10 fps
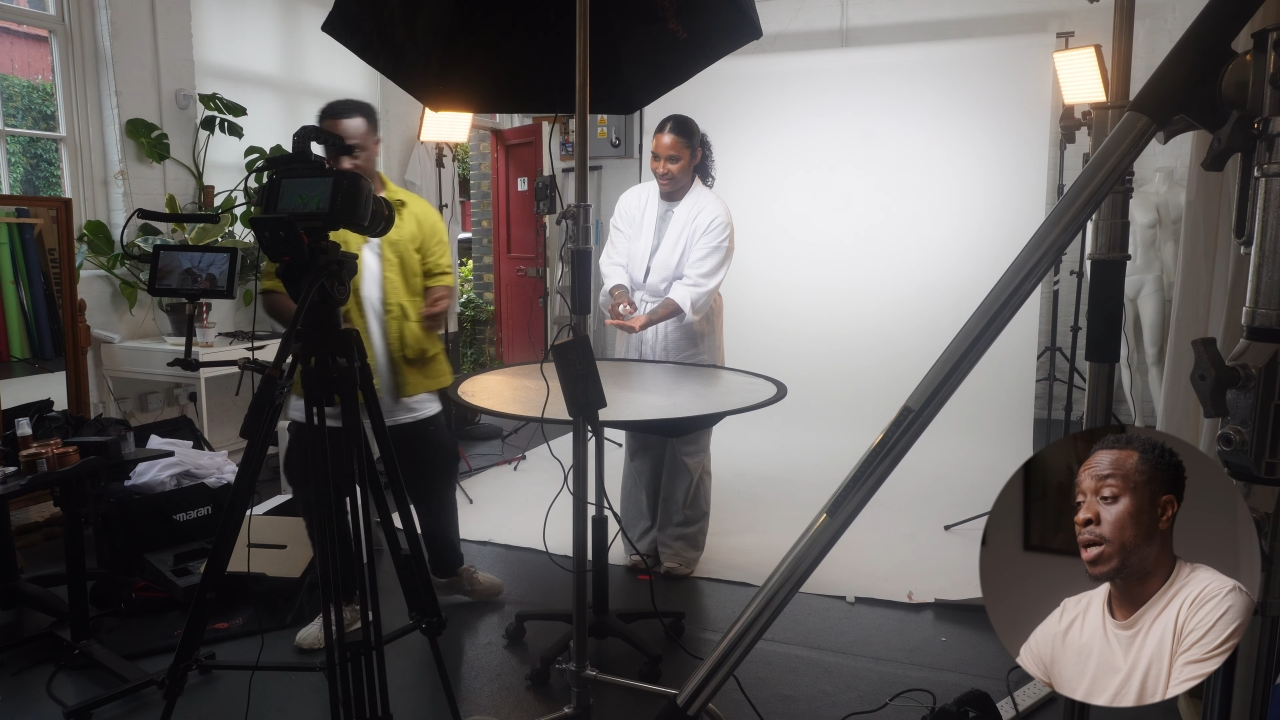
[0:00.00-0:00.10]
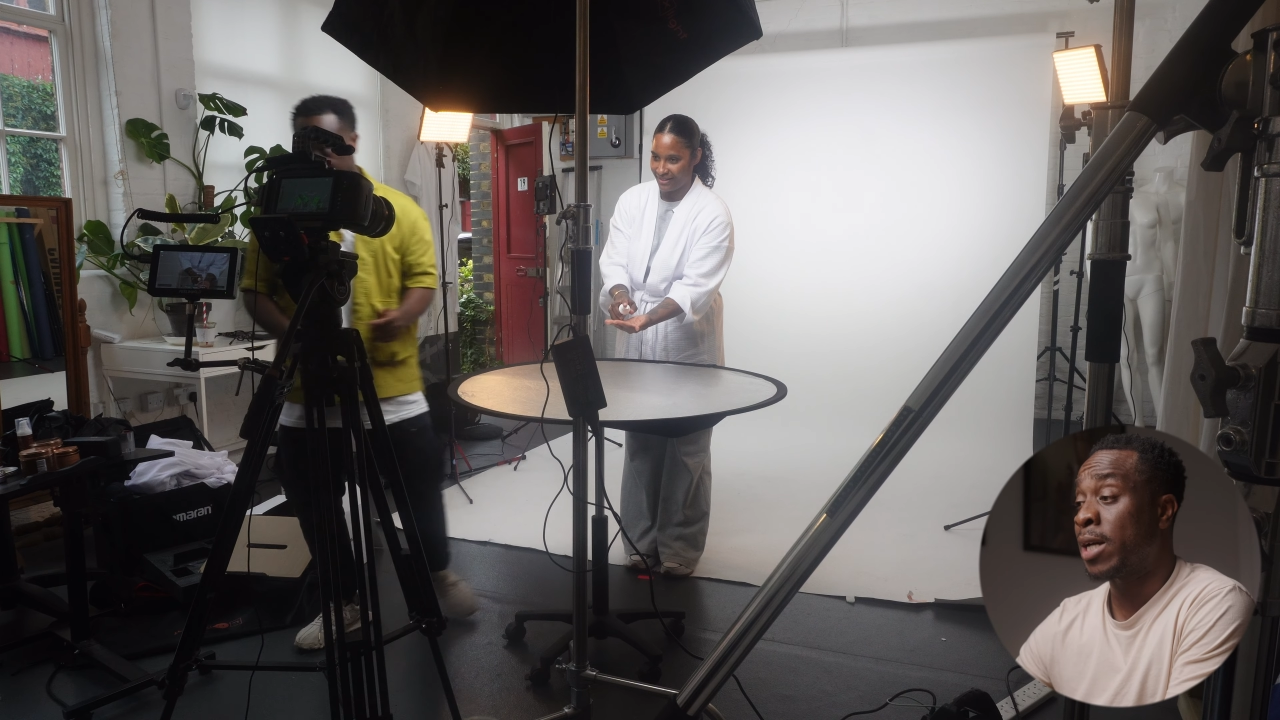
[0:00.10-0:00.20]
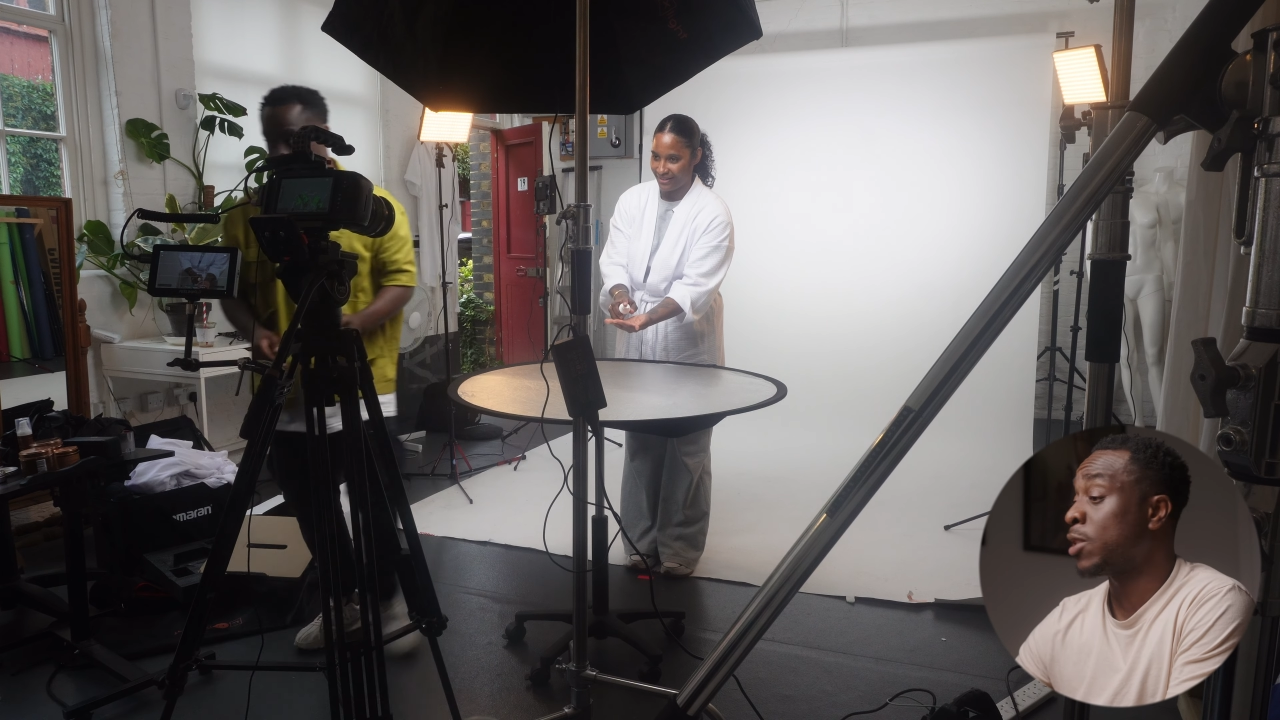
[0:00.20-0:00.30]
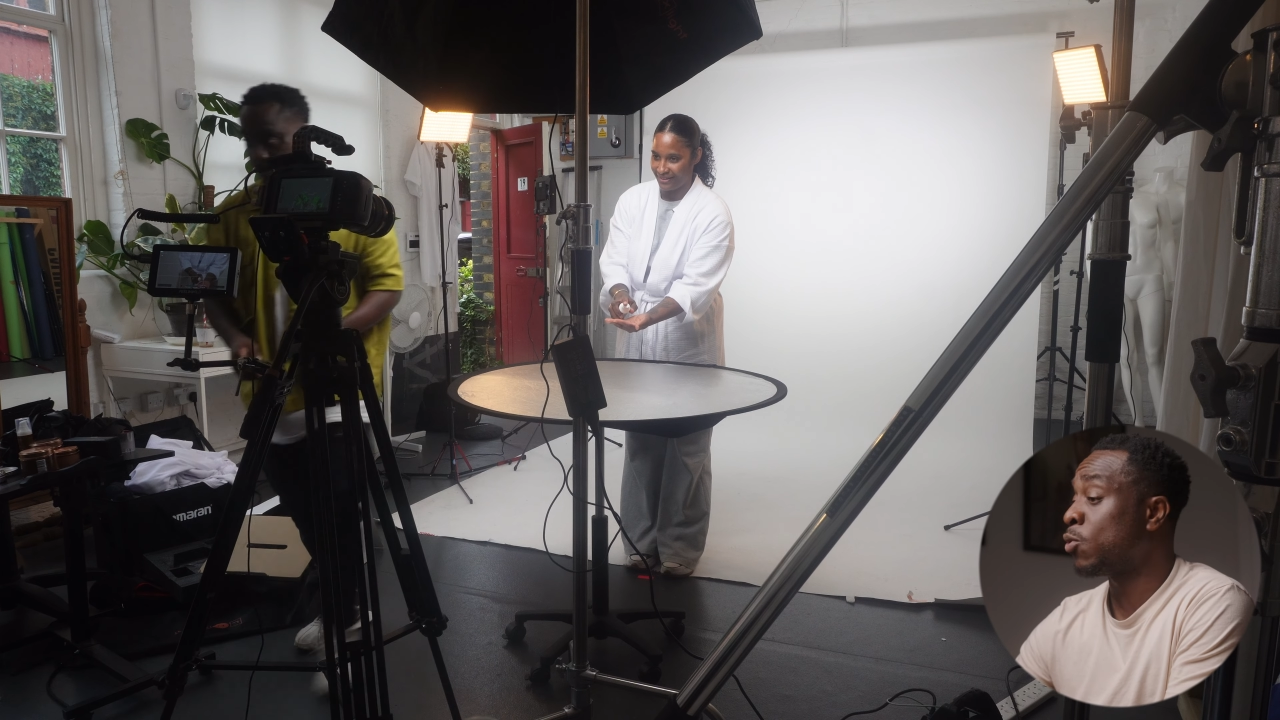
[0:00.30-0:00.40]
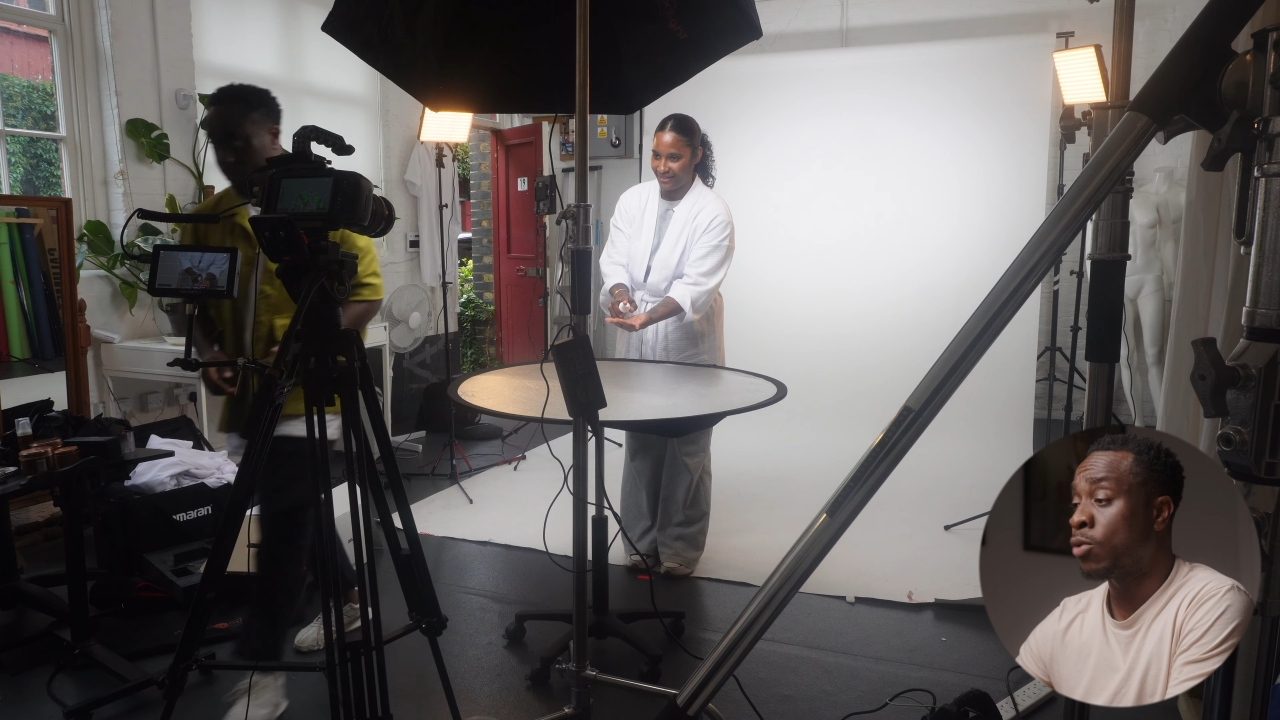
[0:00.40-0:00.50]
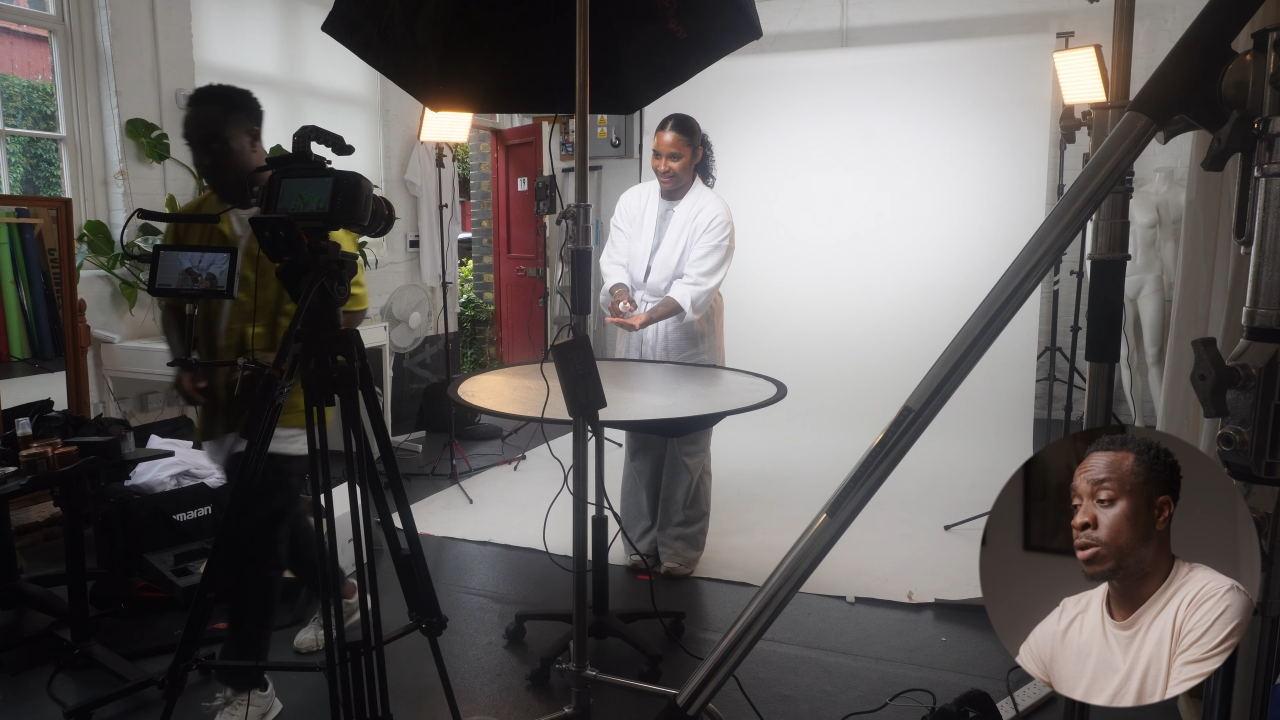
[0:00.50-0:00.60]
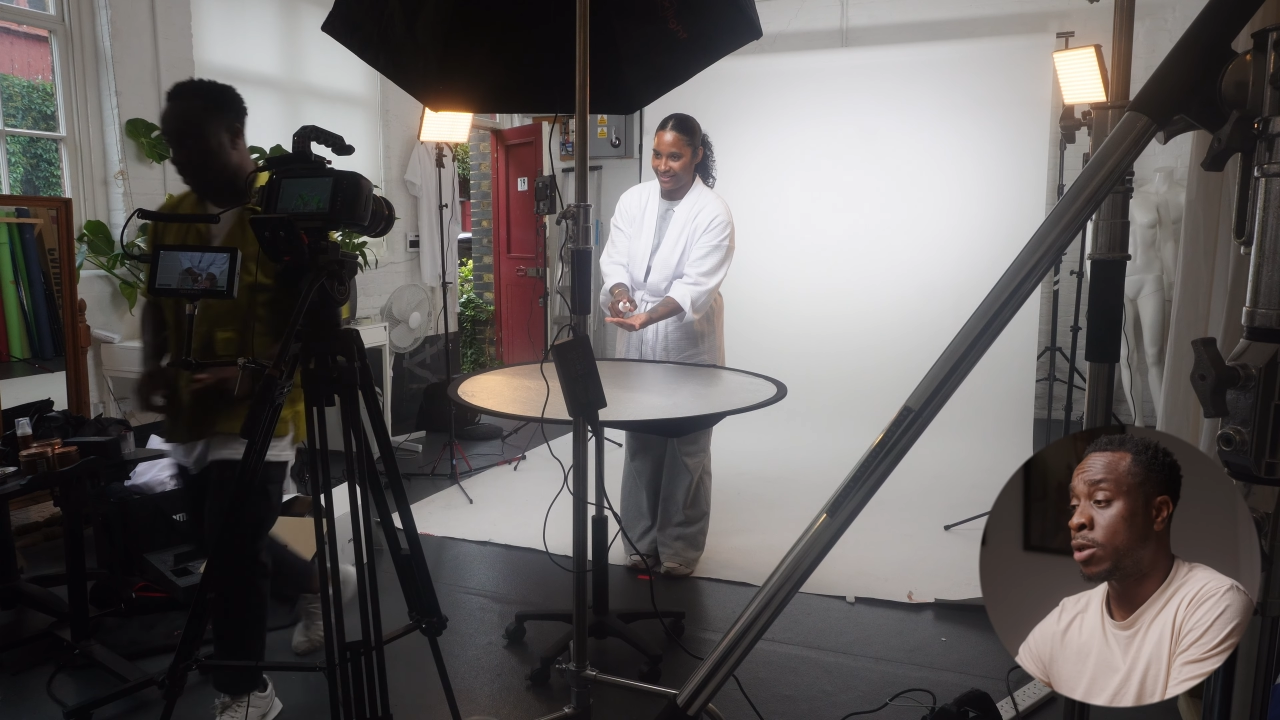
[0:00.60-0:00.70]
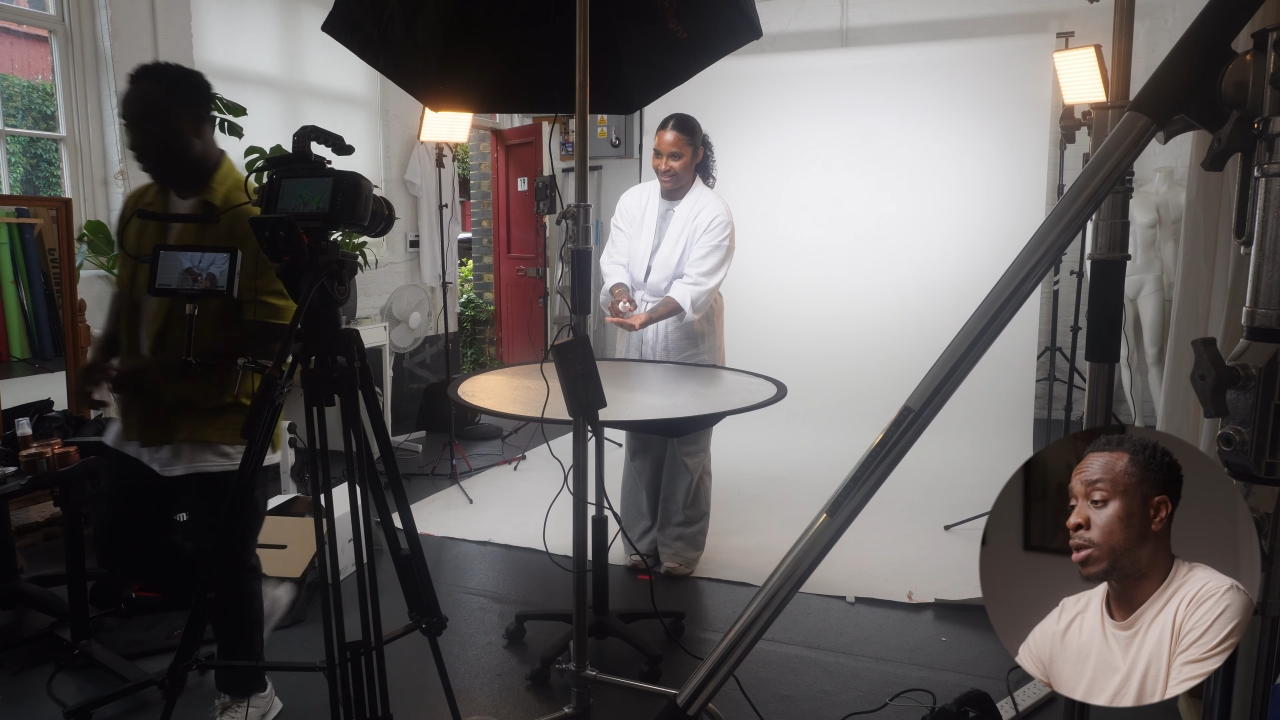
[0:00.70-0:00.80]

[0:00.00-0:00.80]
I still